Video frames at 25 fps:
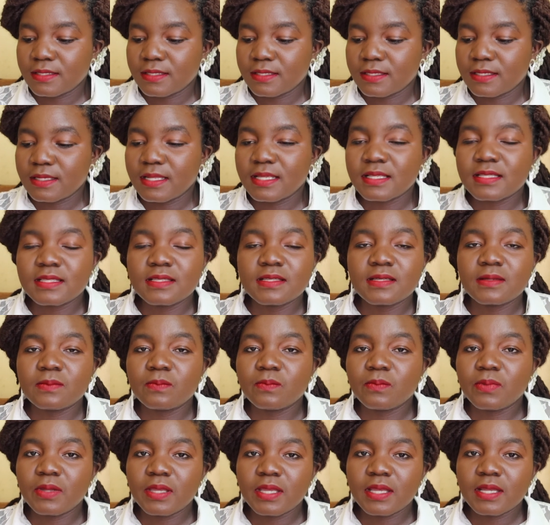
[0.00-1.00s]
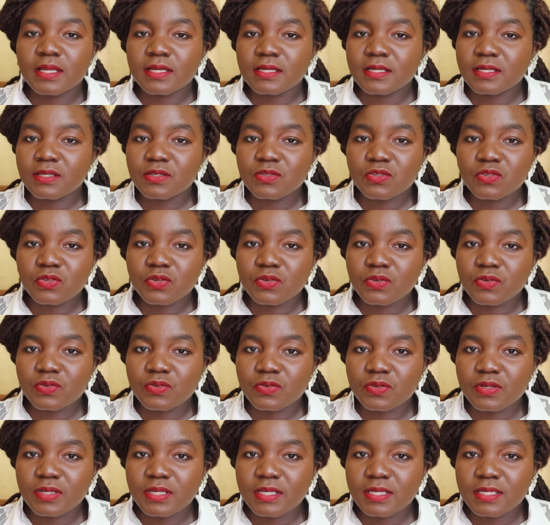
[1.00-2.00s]
doesn't pay attention
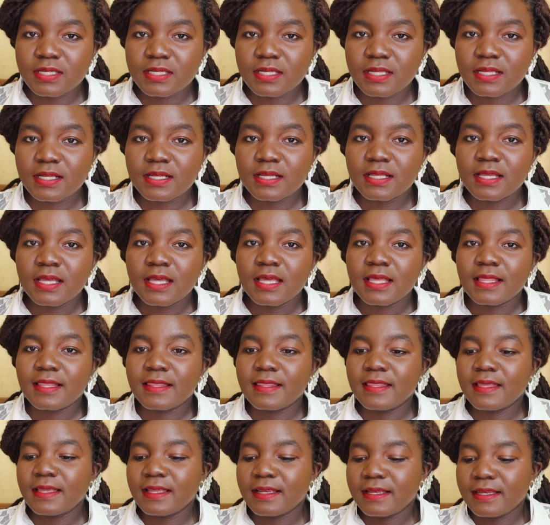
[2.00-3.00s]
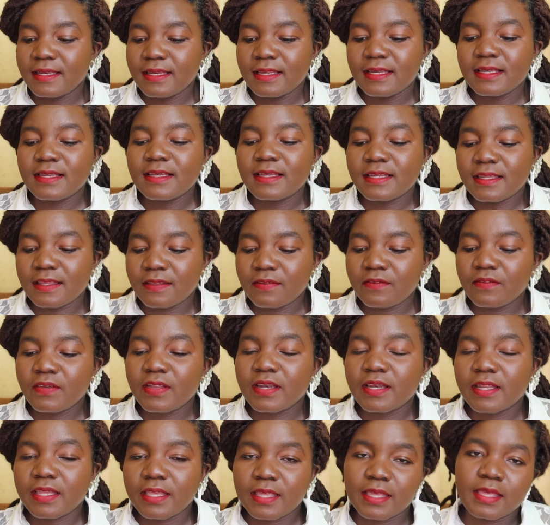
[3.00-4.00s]
to detail. They didn't
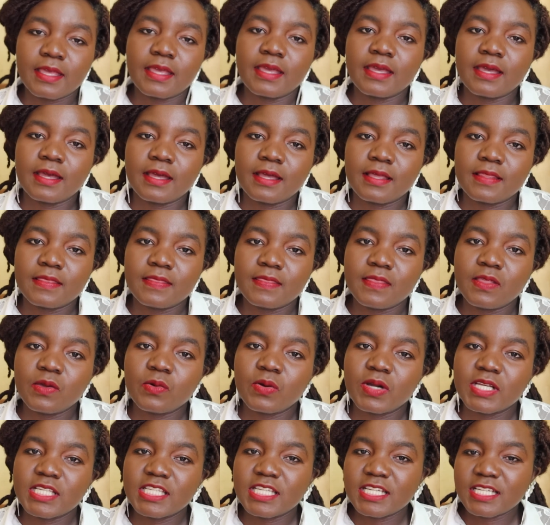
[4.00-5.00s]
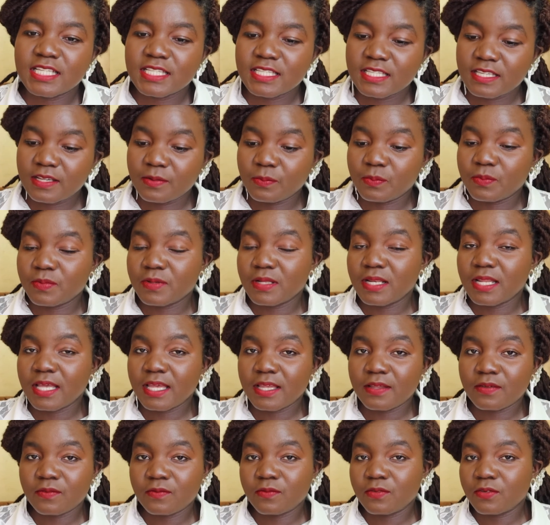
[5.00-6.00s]
even care. They were just
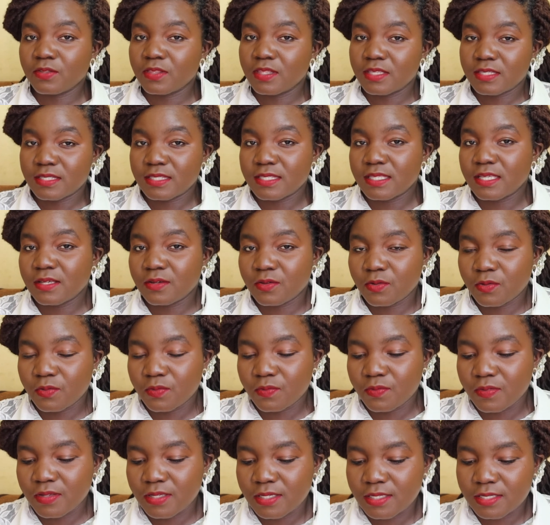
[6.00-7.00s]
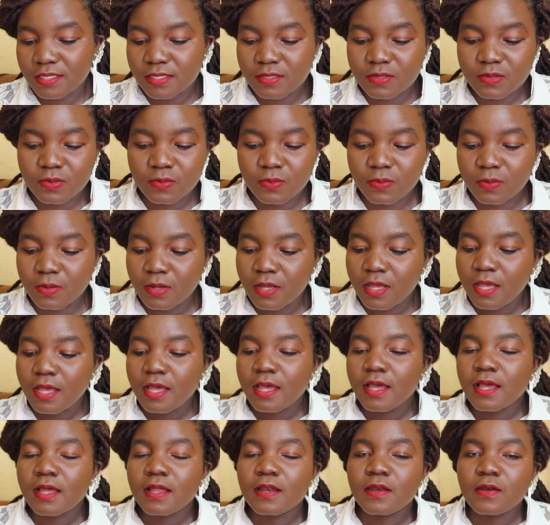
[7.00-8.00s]
applying for the sake of it. So
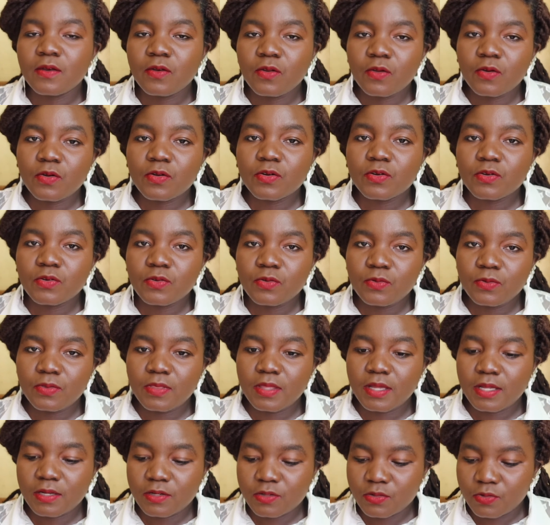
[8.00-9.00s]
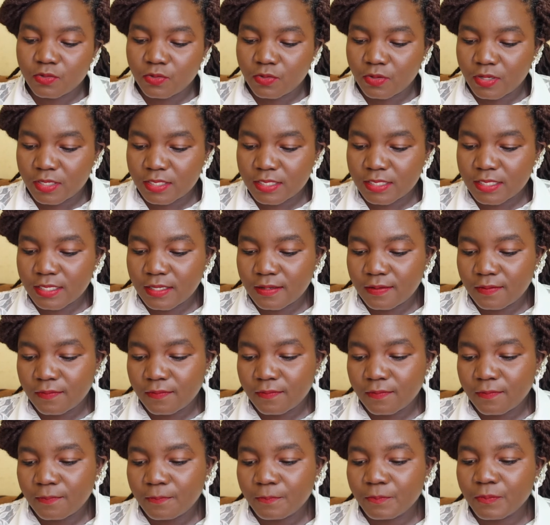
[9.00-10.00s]
don't do that to
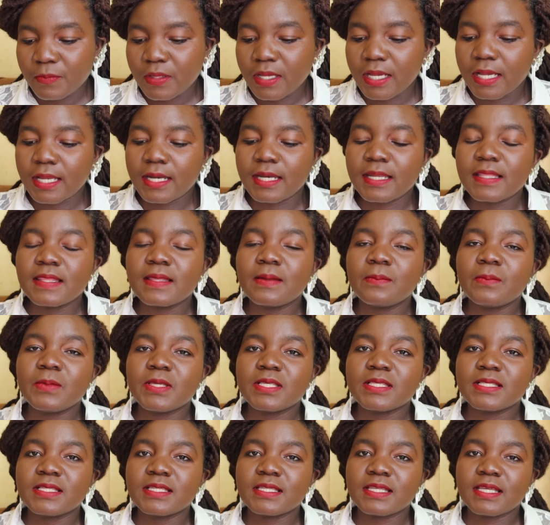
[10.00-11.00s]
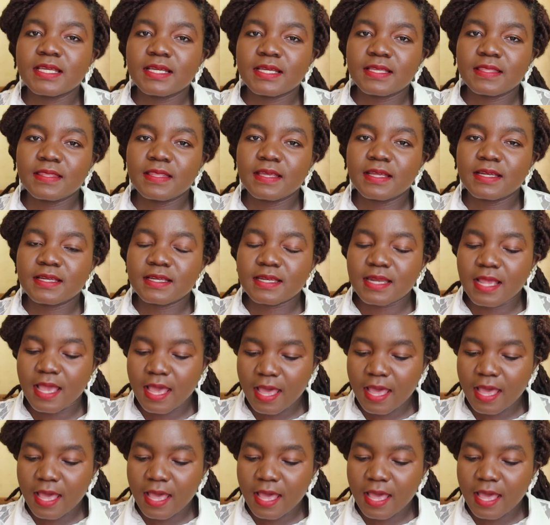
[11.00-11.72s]
yourself. Another mistake that